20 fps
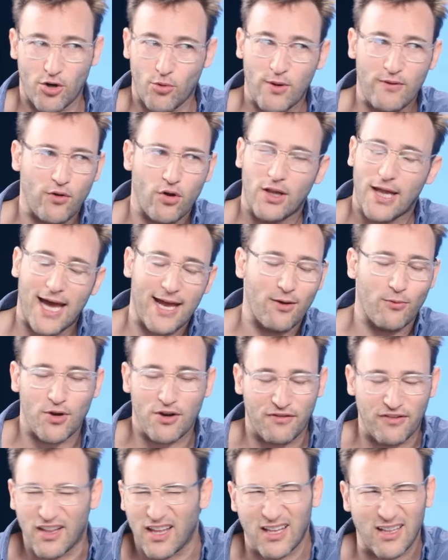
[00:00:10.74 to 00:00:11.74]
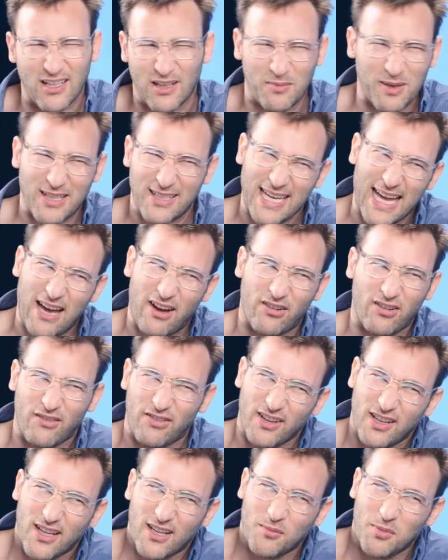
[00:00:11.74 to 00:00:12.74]
we've all had it where you're feeling a little bit down or
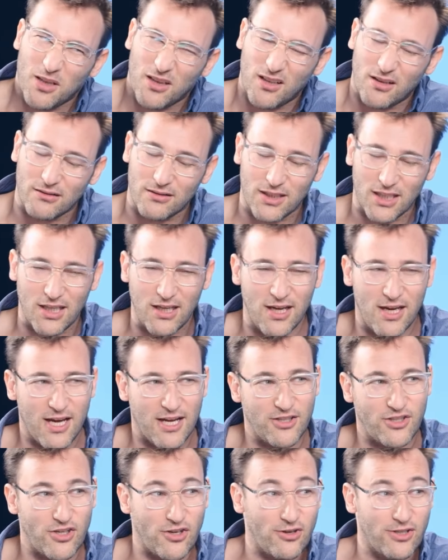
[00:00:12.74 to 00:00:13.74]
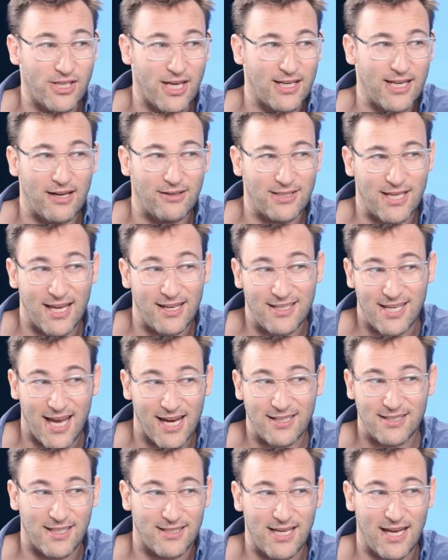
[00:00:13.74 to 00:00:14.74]
feeling a bit lonely, and so you send out 10
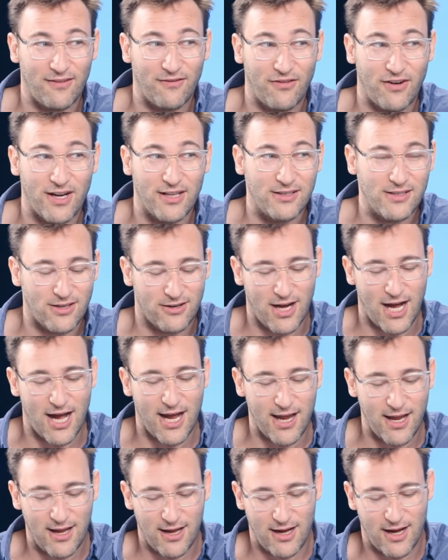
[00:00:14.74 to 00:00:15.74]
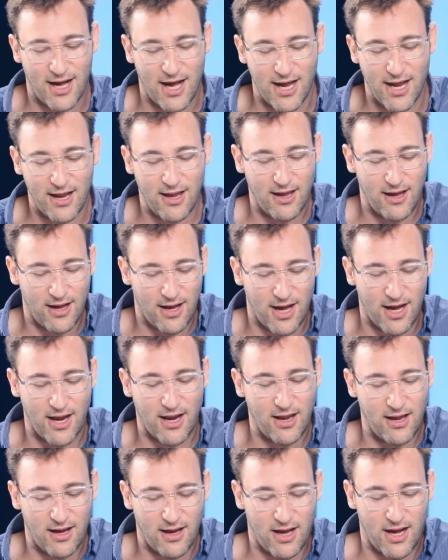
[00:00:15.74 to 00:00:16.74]
texts to 10 friends, hi, hi,
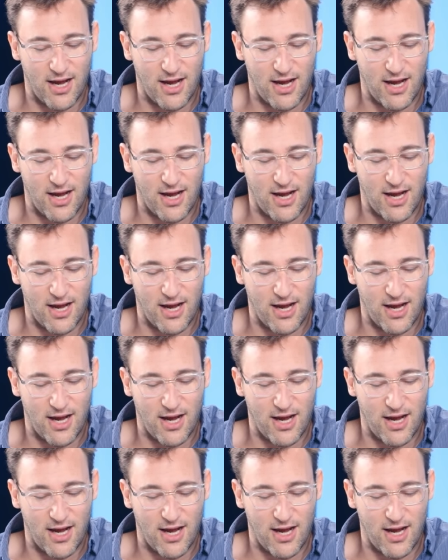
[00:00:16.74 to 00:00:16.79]
hi,